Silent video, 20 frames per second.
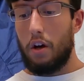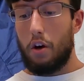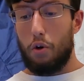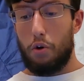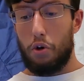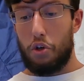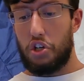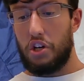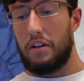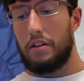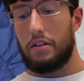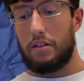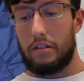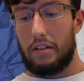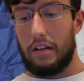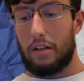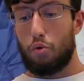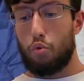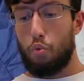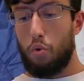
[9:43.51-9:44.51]
a giant
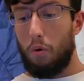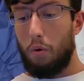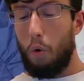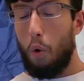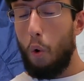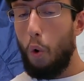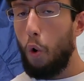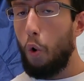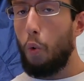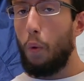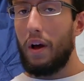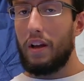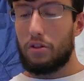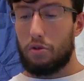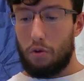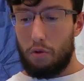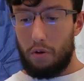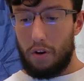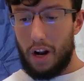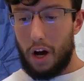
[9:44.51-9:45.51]
set will always
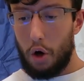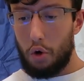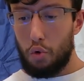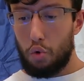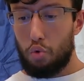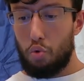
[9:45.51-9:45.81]
allow you